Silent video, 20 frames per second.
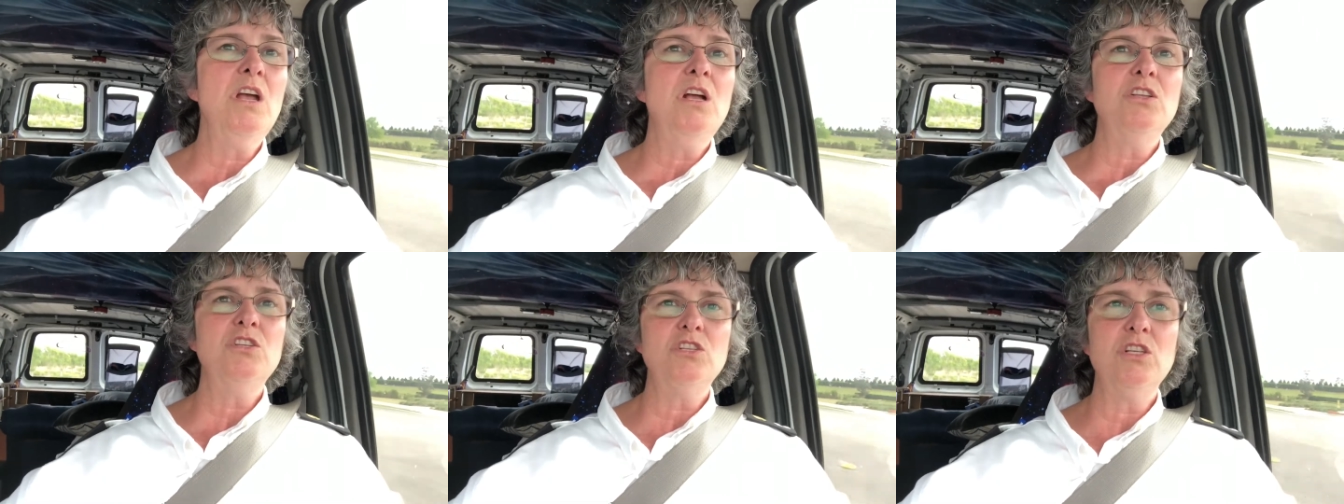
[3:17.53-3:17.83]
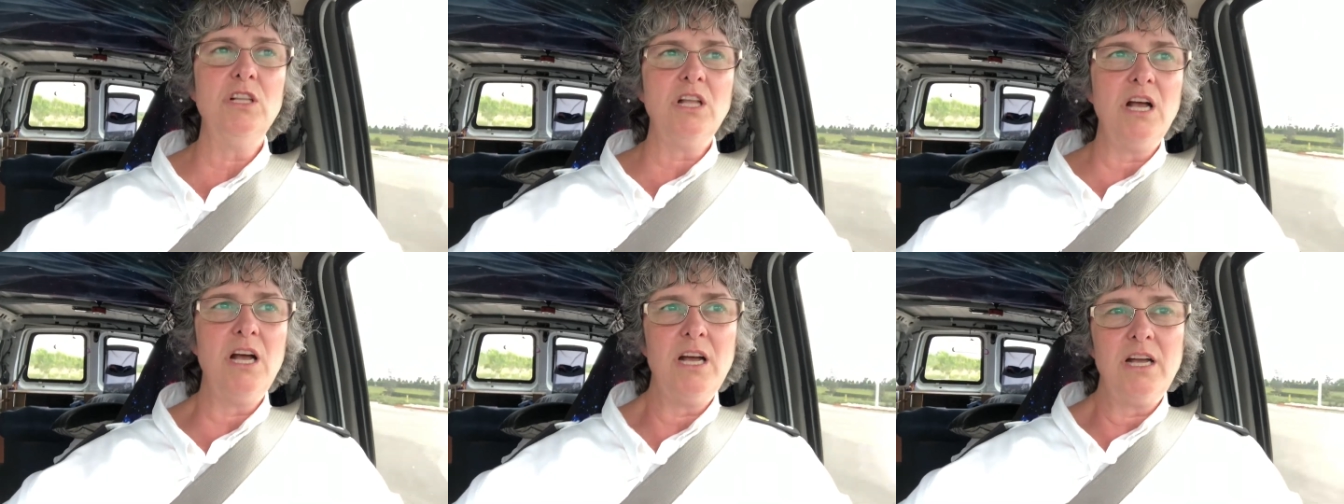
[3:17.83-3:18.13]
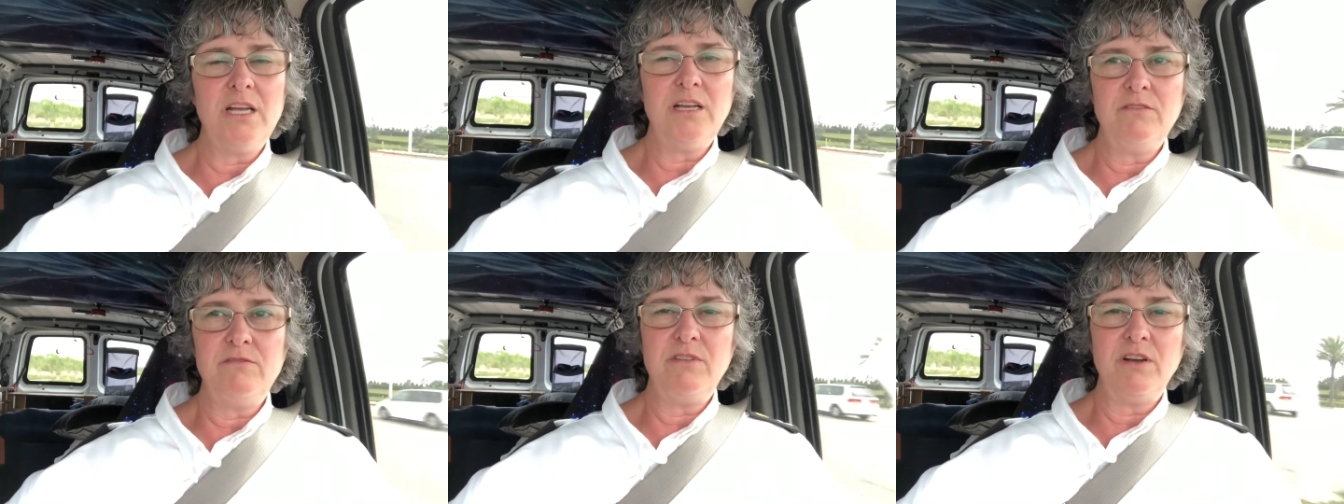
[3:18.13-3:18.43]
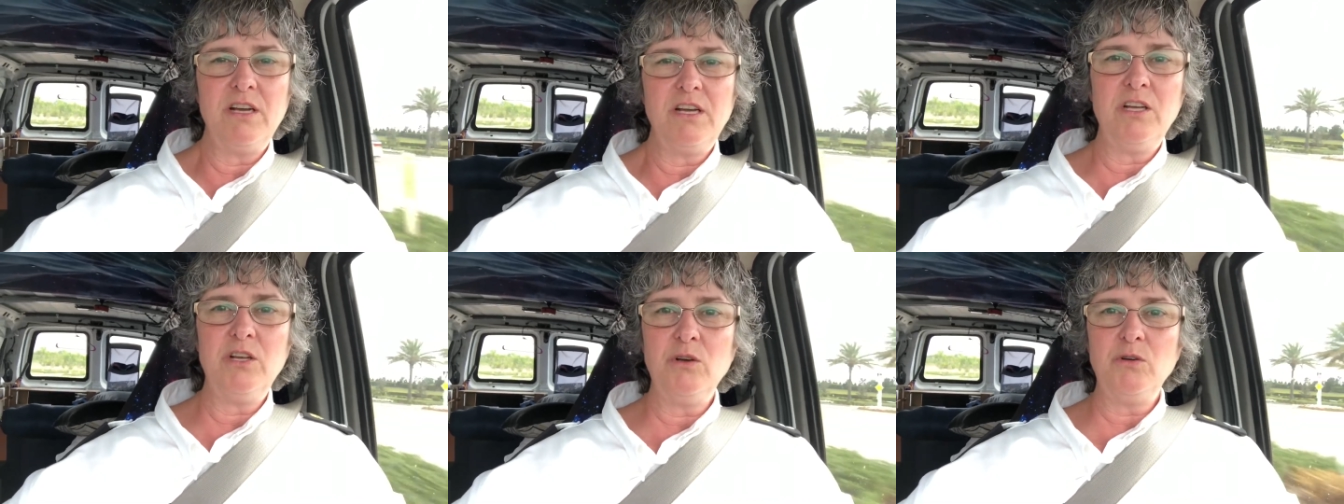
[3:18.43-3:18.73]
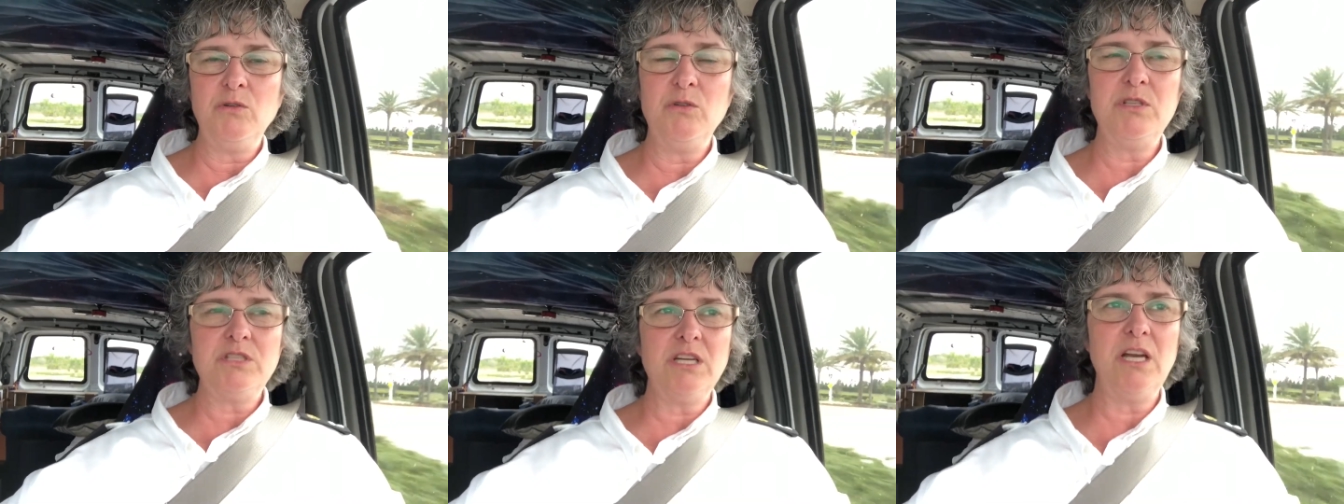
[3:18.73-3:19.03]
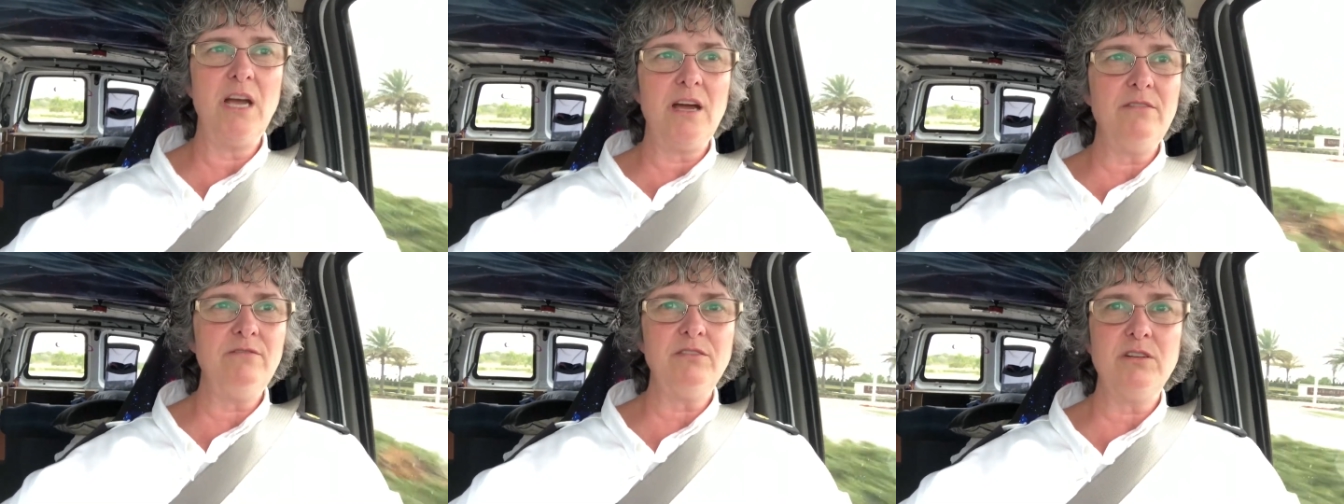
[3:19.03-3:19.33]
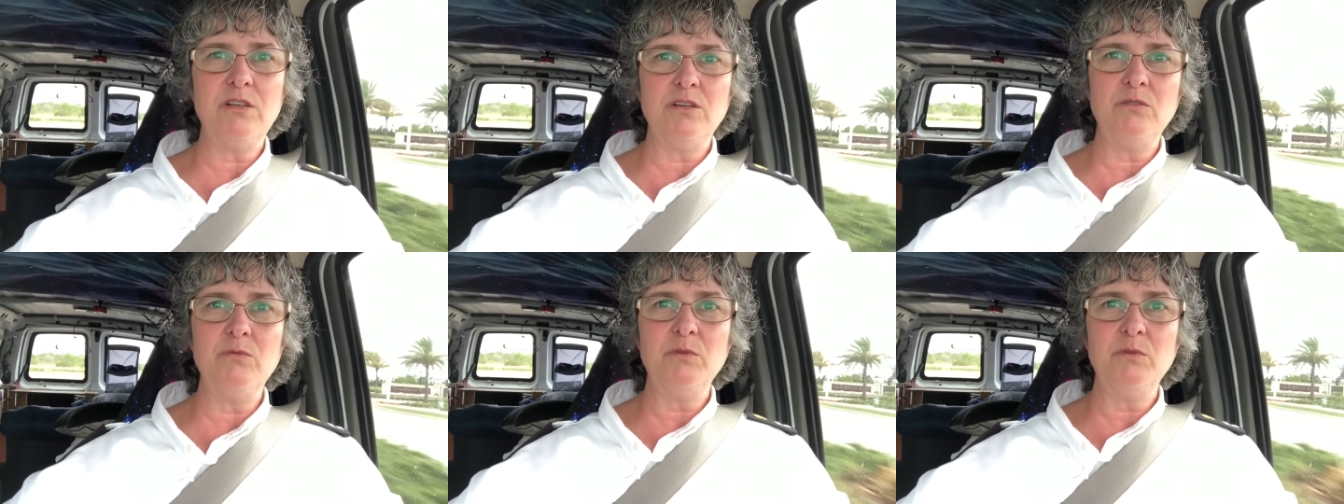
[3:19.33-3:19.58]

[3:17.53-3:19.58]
July, if I go to Africa,